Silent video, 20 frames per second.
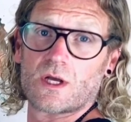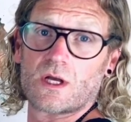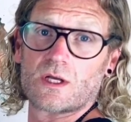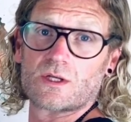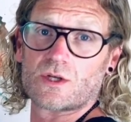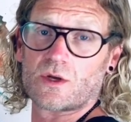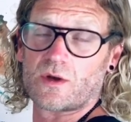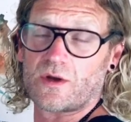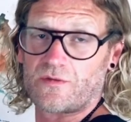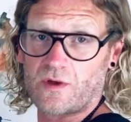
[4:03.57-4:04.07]

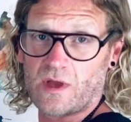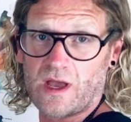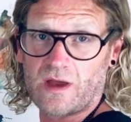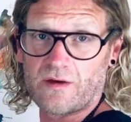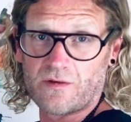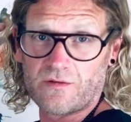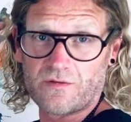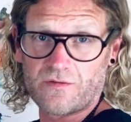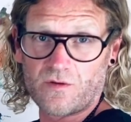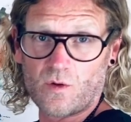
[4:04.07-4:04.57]
So if you have
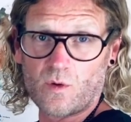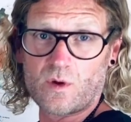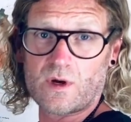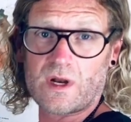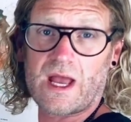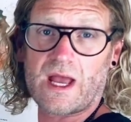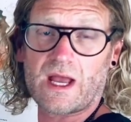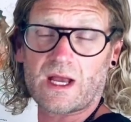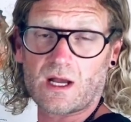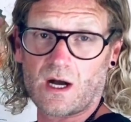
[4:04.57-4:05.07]
a forward
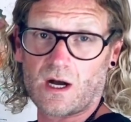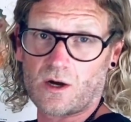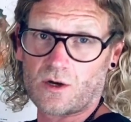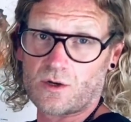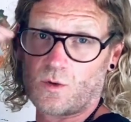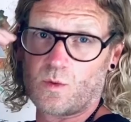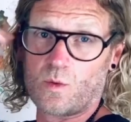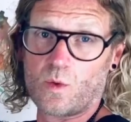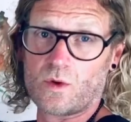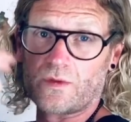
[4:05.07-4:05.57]
haircut or
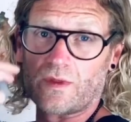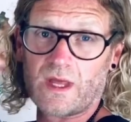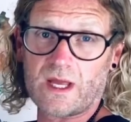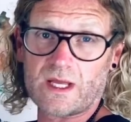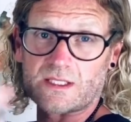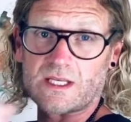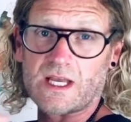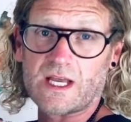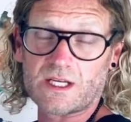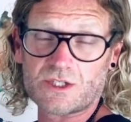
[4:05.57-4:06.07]
you want that
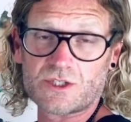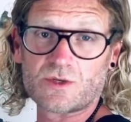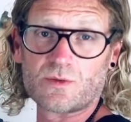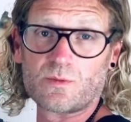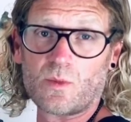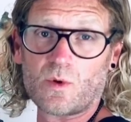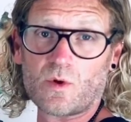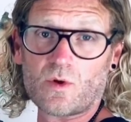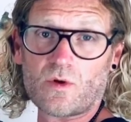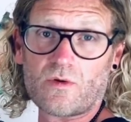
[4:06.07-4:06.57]
texture
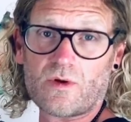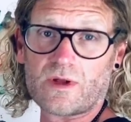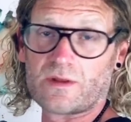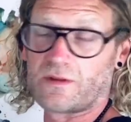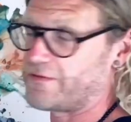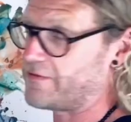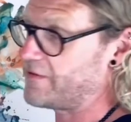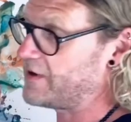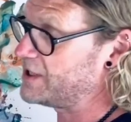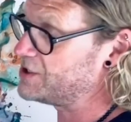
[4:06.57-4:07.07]
more around the
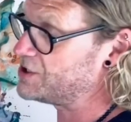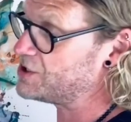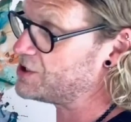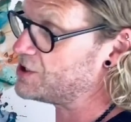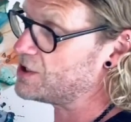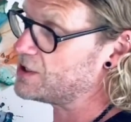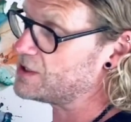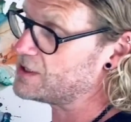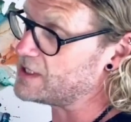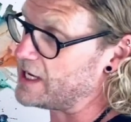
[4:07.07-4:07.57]
face,
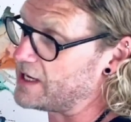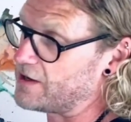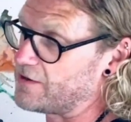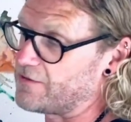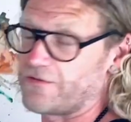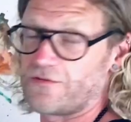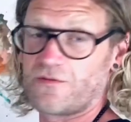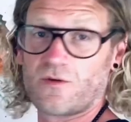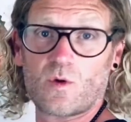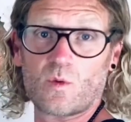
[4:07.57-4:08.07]
take a
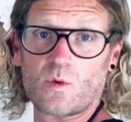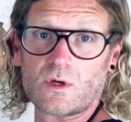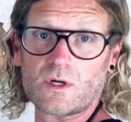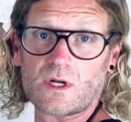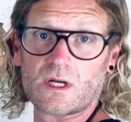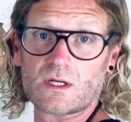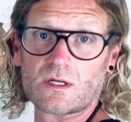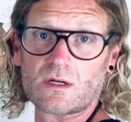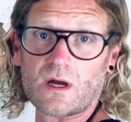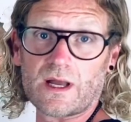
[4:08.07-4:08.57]
forward
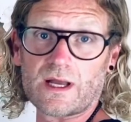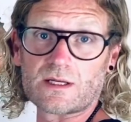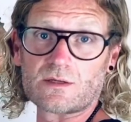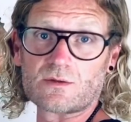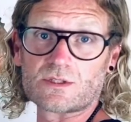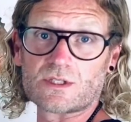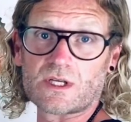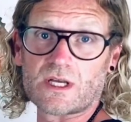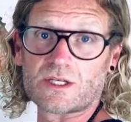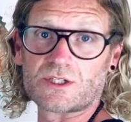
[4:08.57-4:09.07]
diagonal
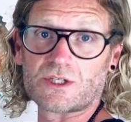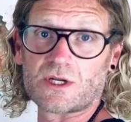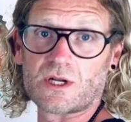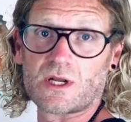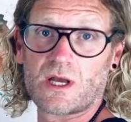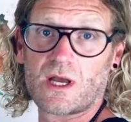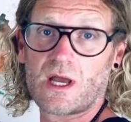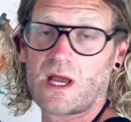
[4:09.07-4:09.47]
section.